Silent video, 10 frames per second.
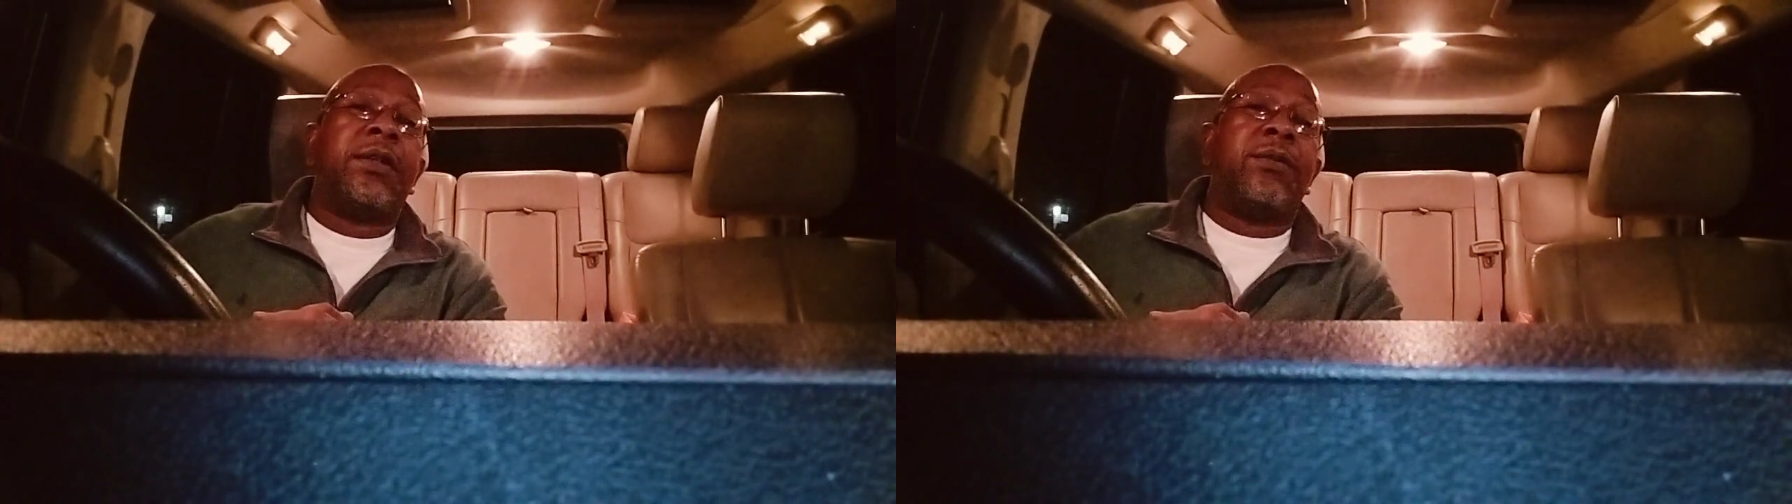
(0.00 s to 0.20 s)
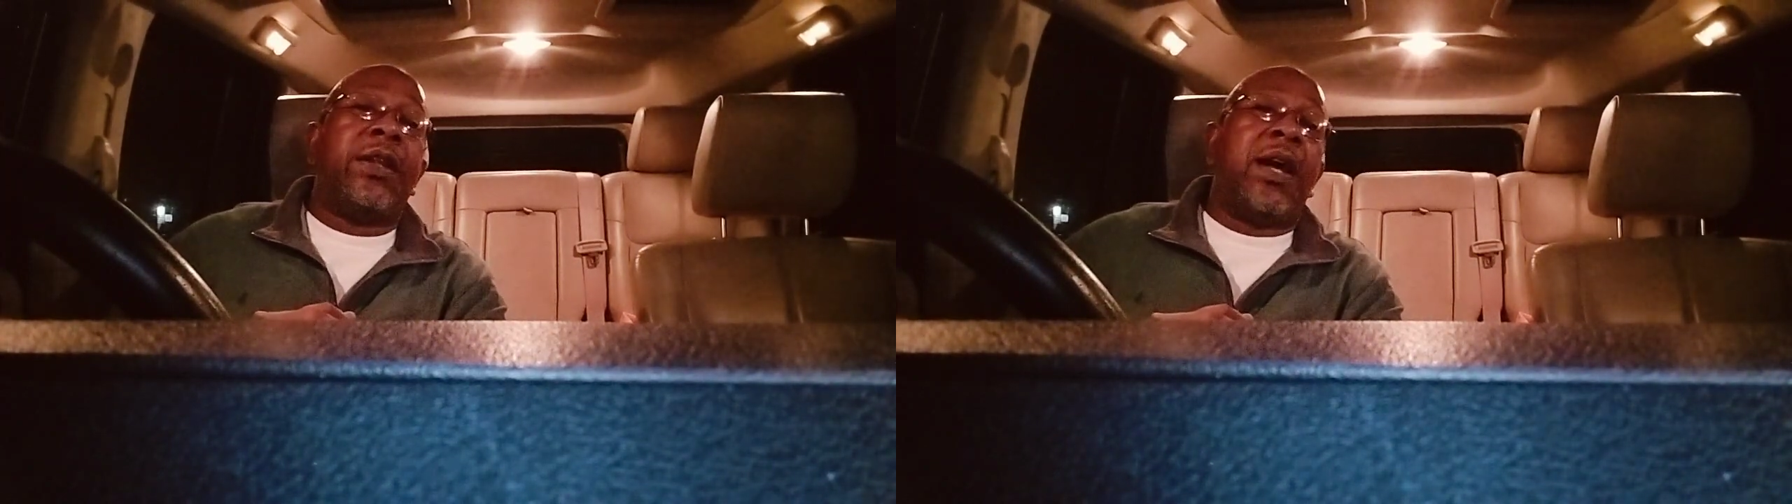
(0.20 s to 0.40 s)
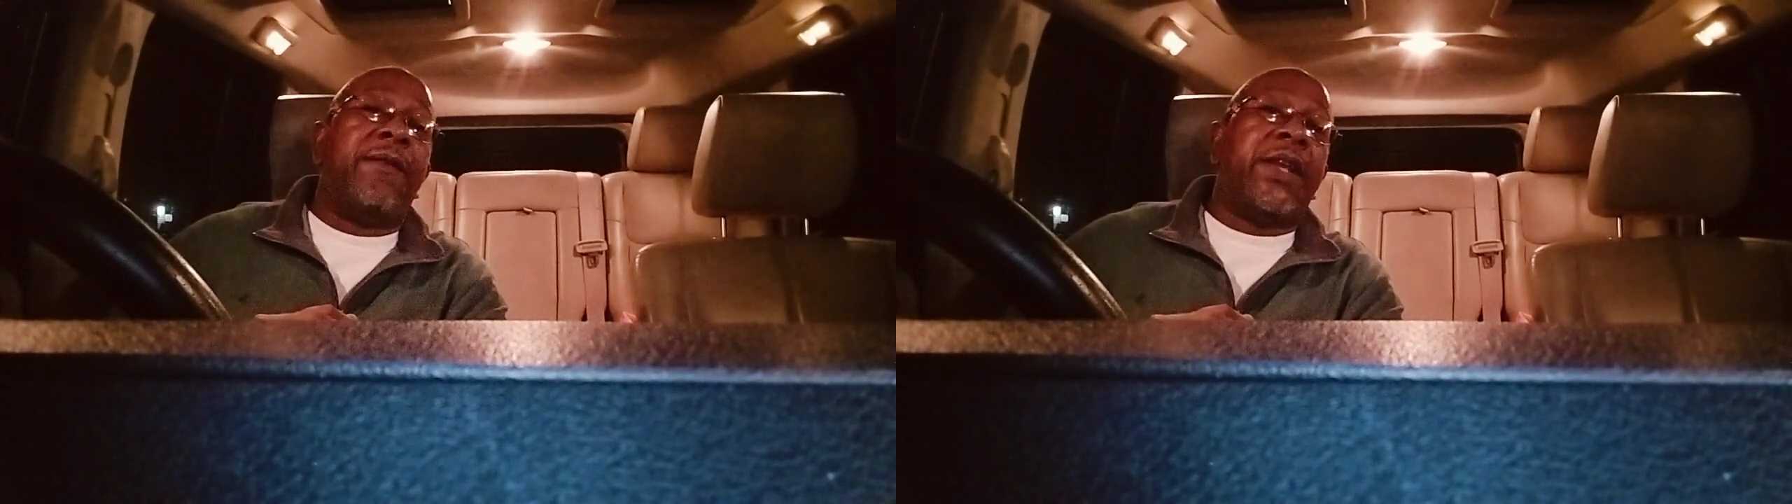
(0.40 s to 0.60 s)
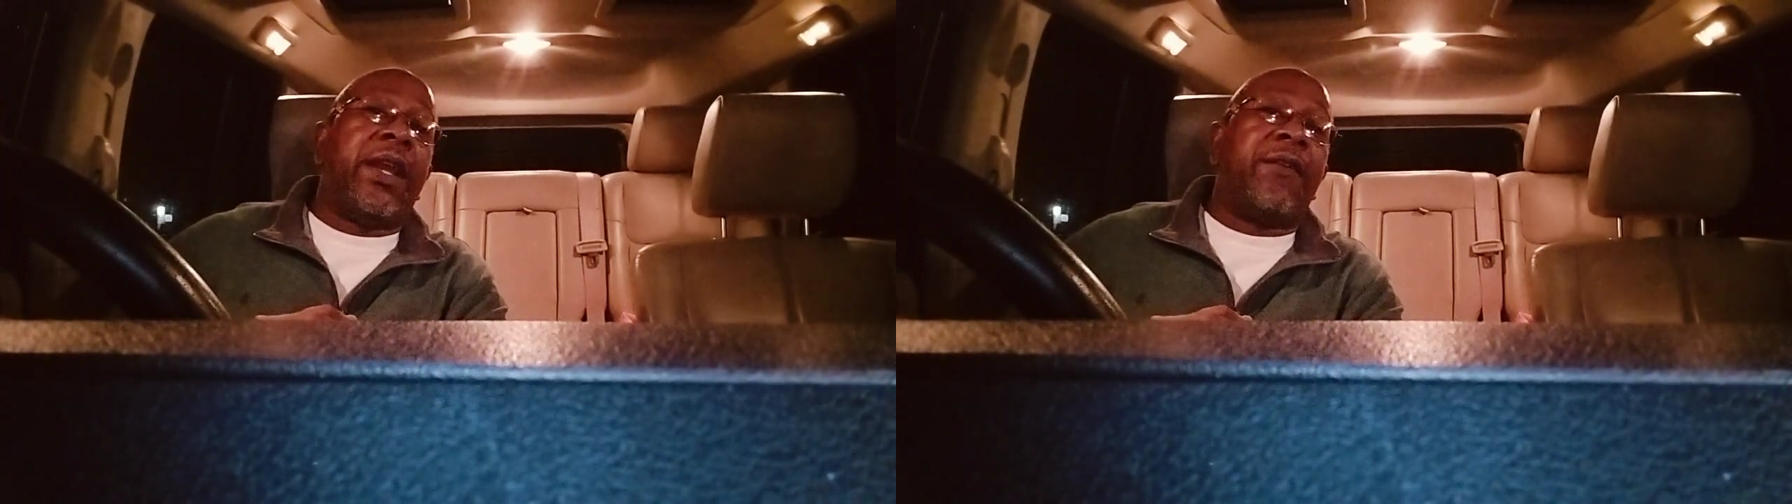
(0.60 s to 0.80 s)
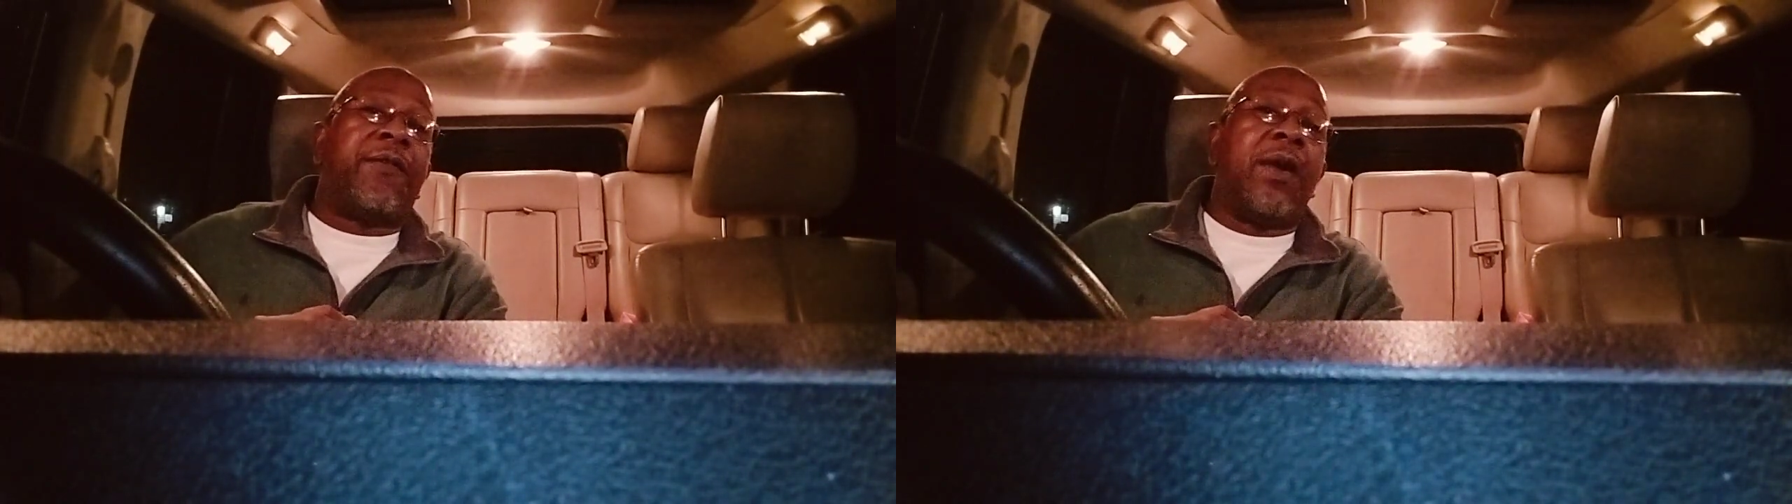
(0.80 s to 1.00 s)
Love to
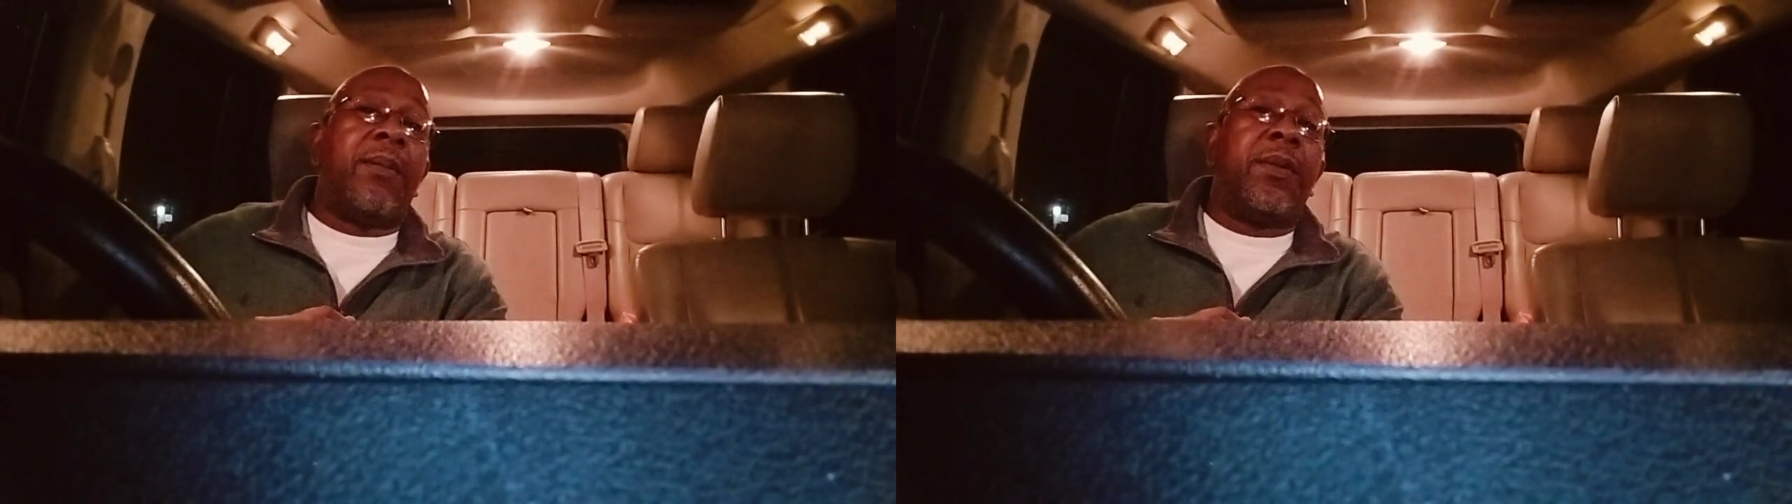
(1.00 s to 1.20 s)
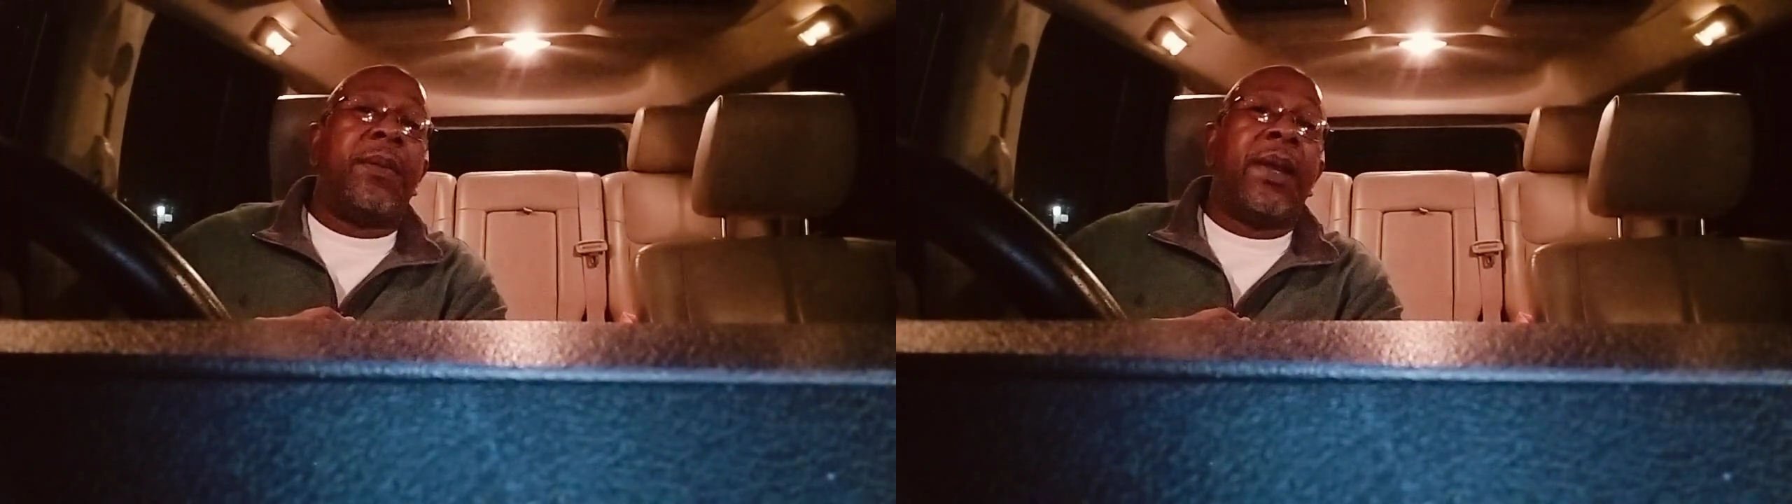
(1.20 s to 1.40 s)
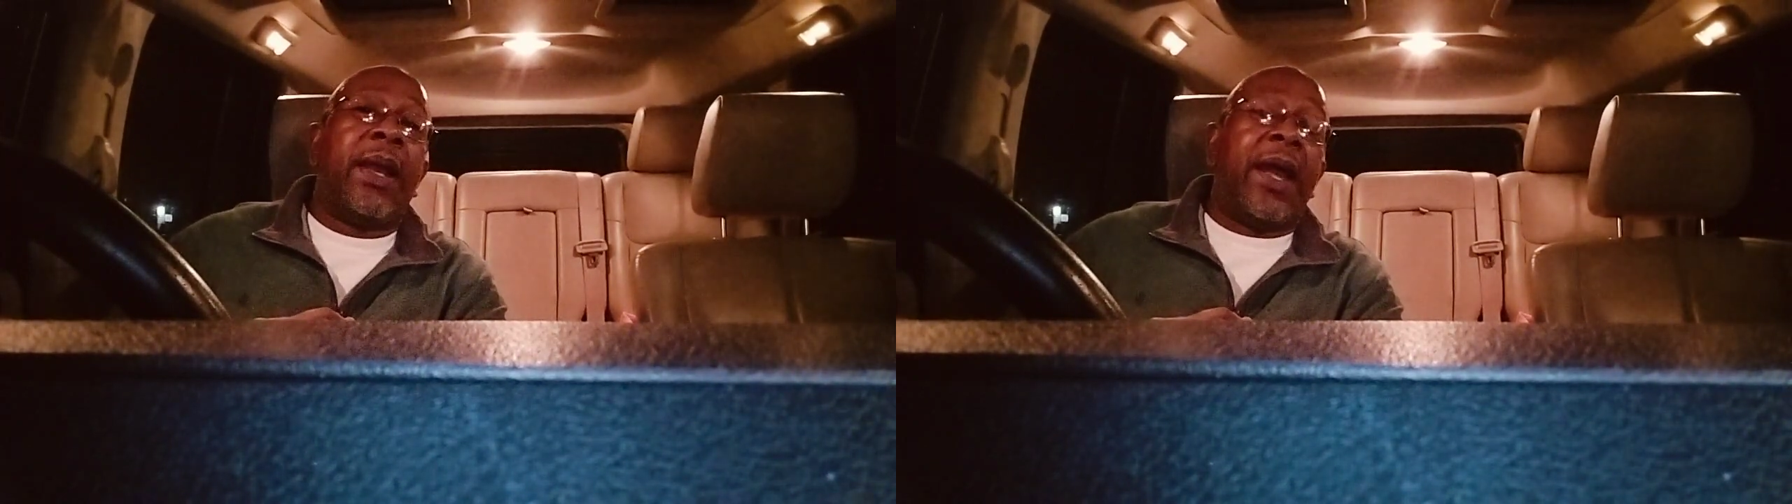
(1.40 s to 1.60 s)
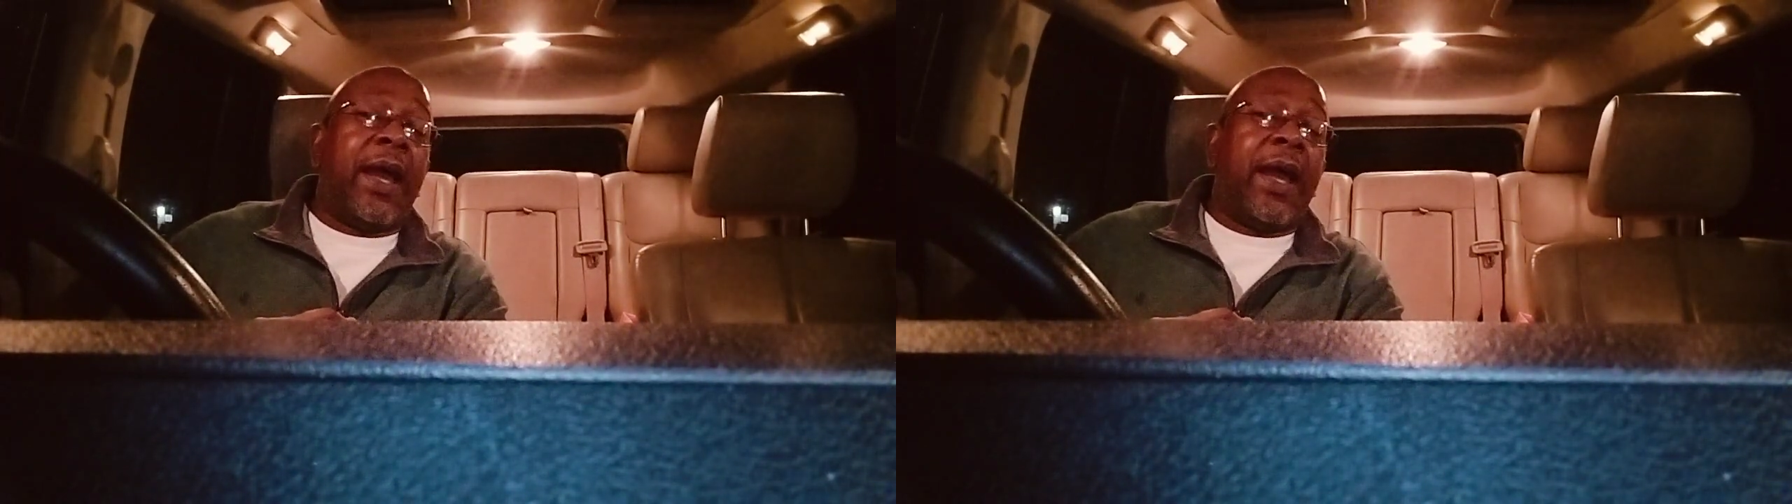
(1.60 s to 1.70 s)
hear from him.